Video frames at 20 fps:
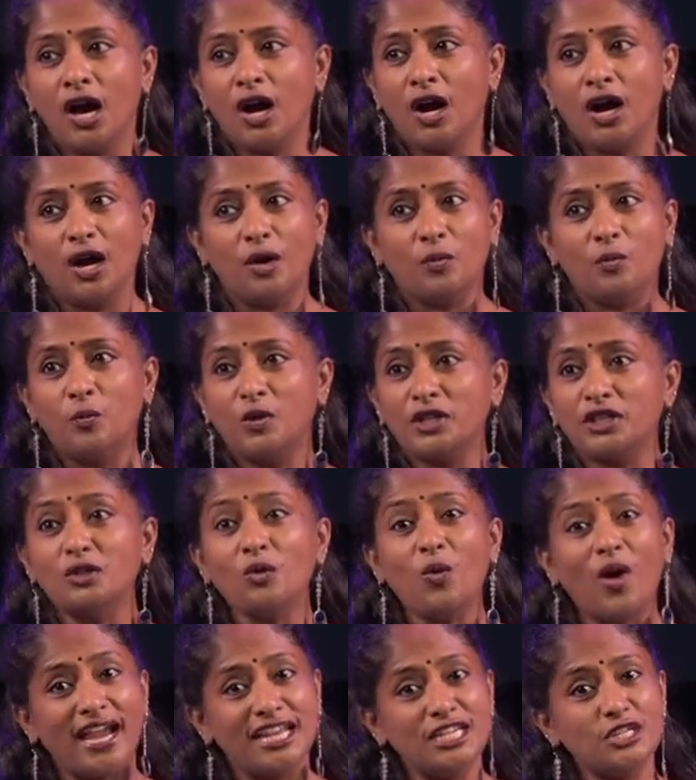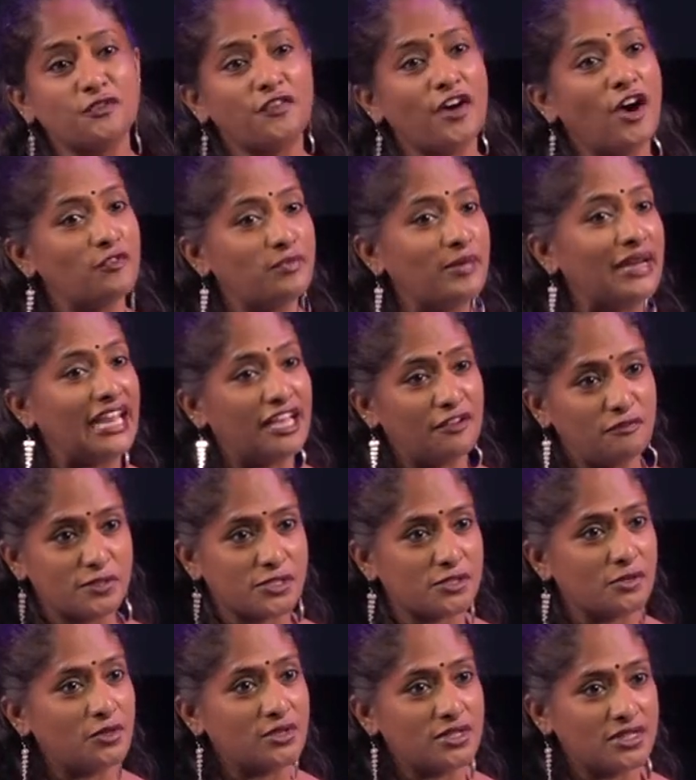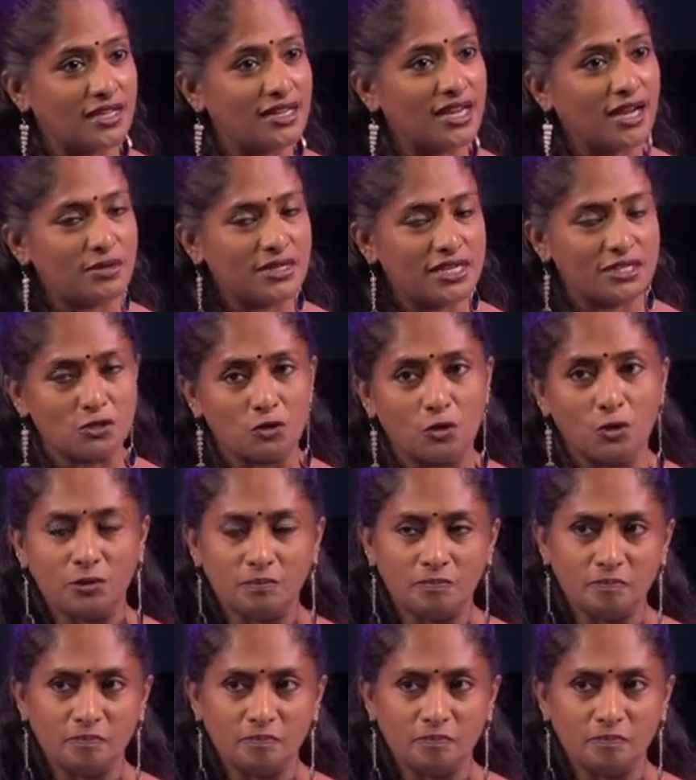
uh, with no idea of how my life was going to turn out at all.